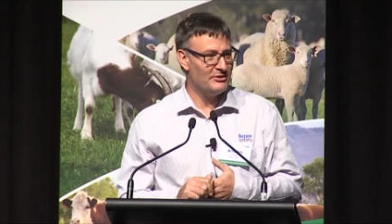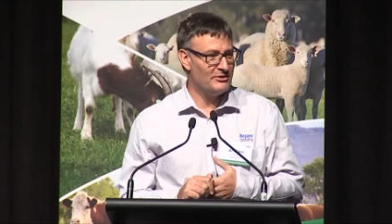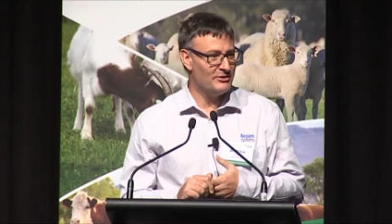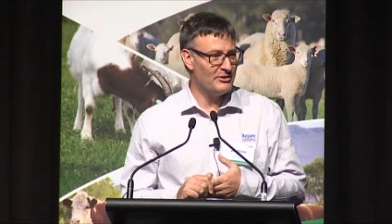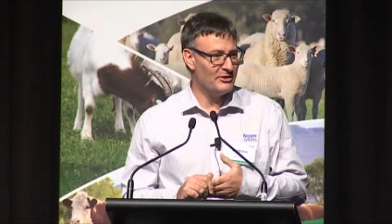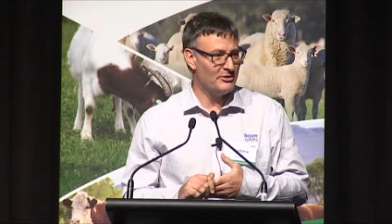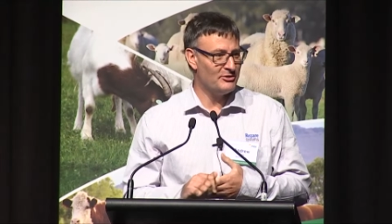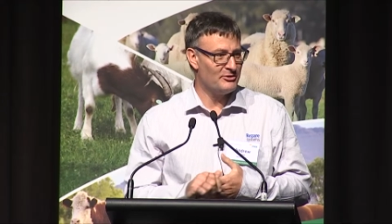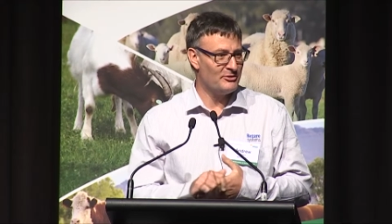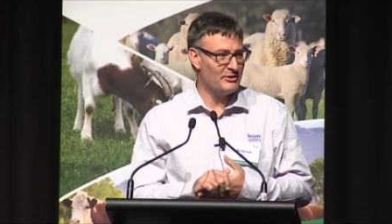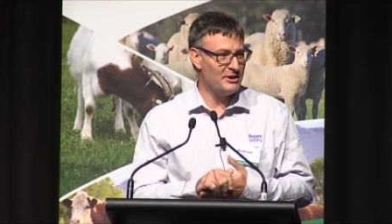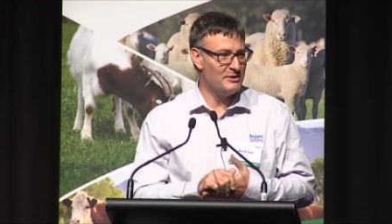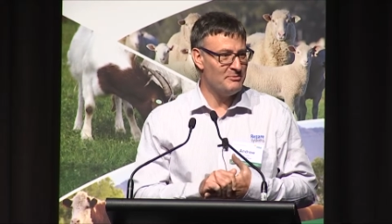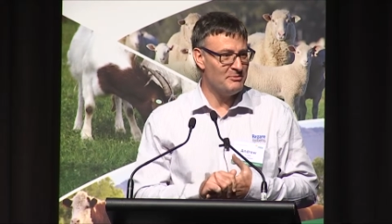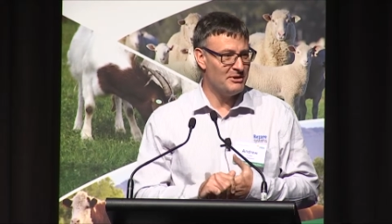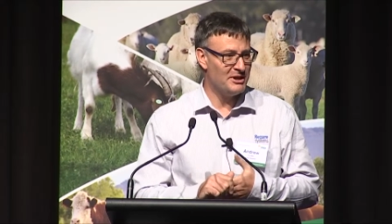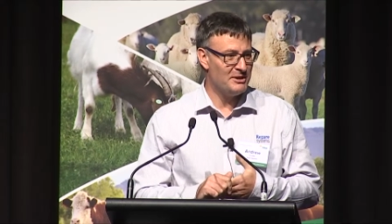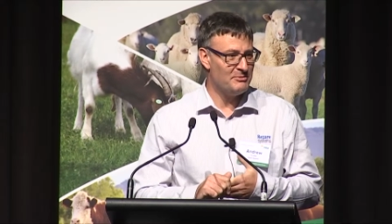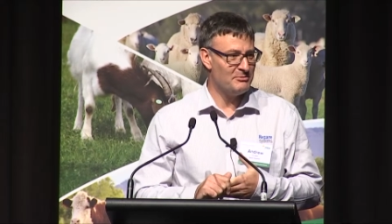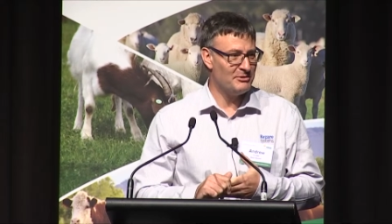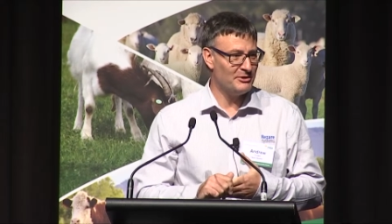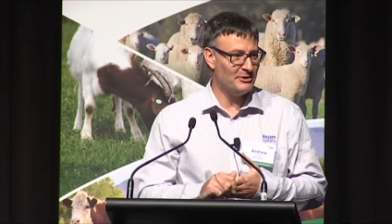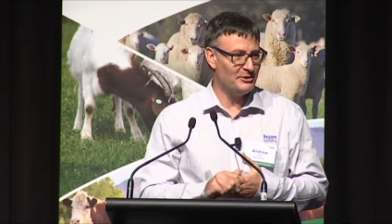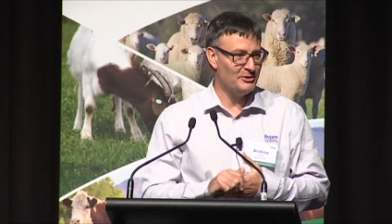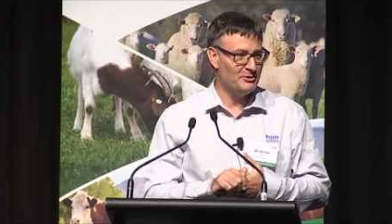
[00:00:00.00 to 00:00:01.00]
the three
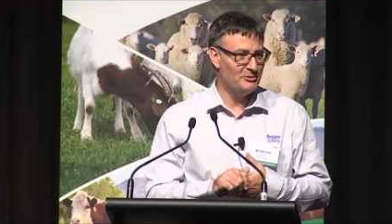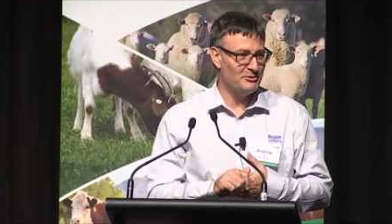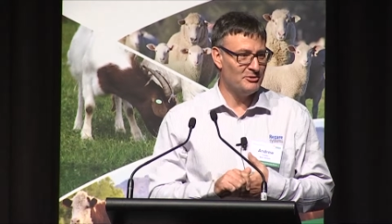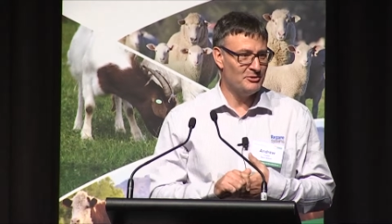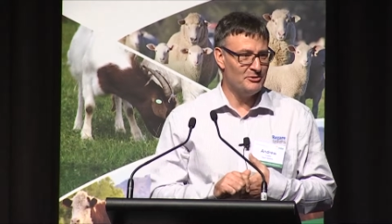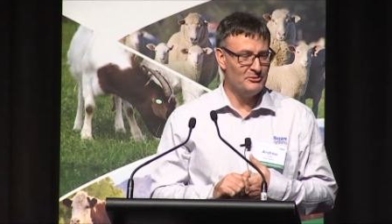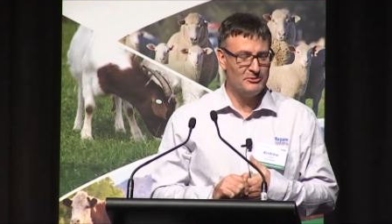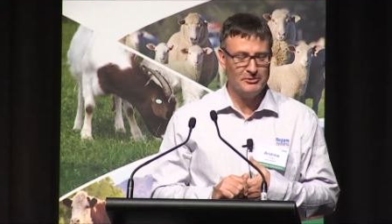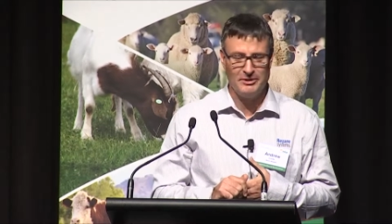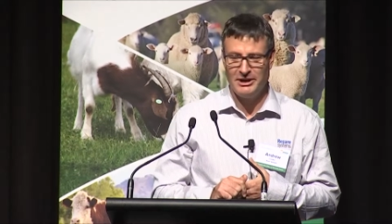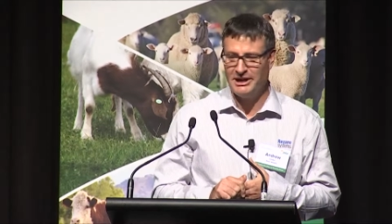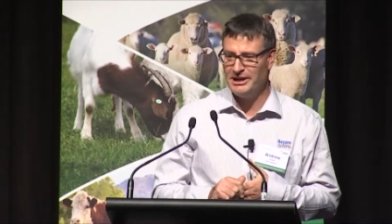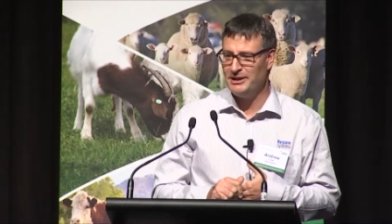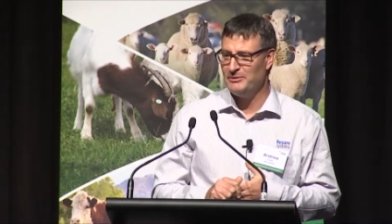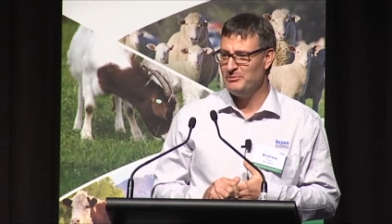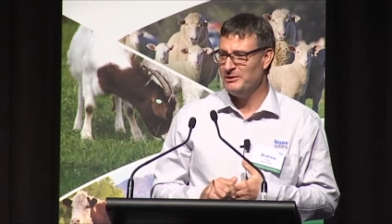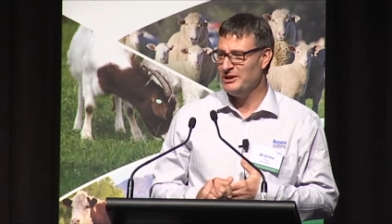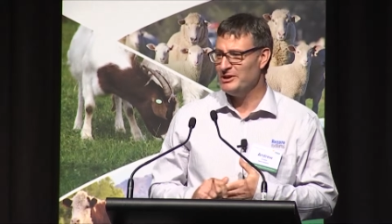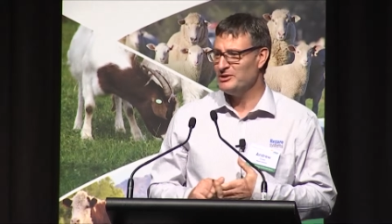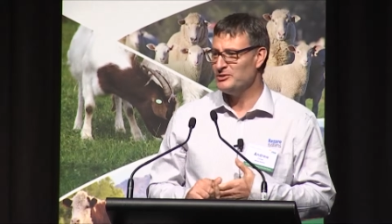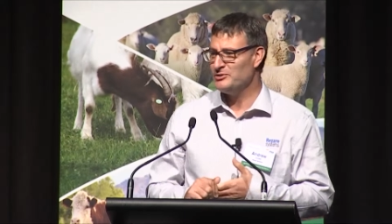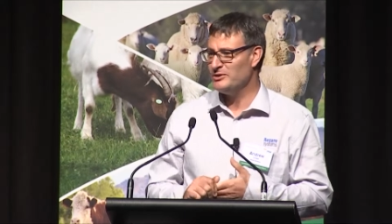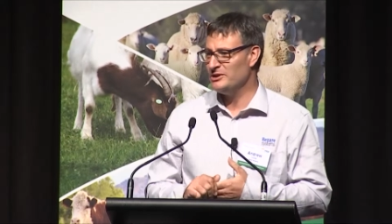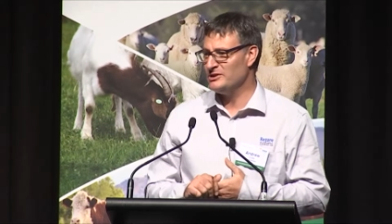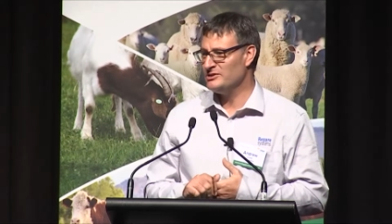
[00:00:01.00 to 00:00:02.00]
people who would really be
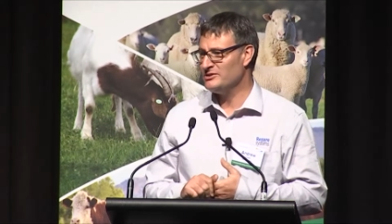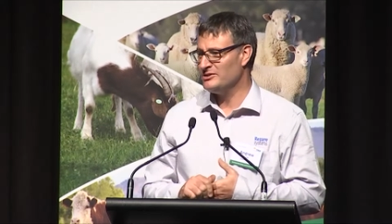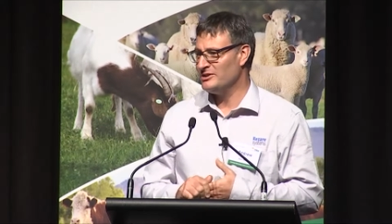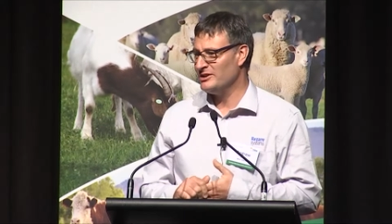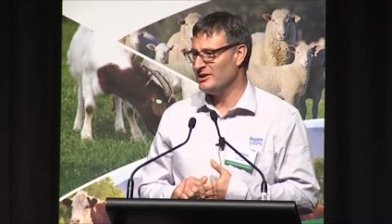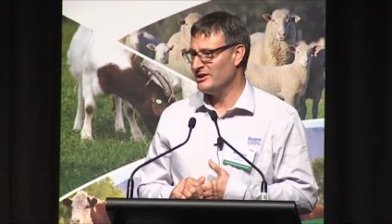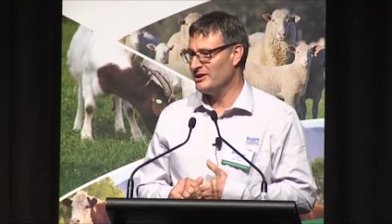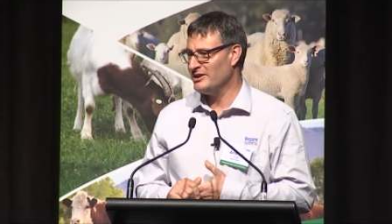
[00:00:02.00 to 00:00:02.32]
interested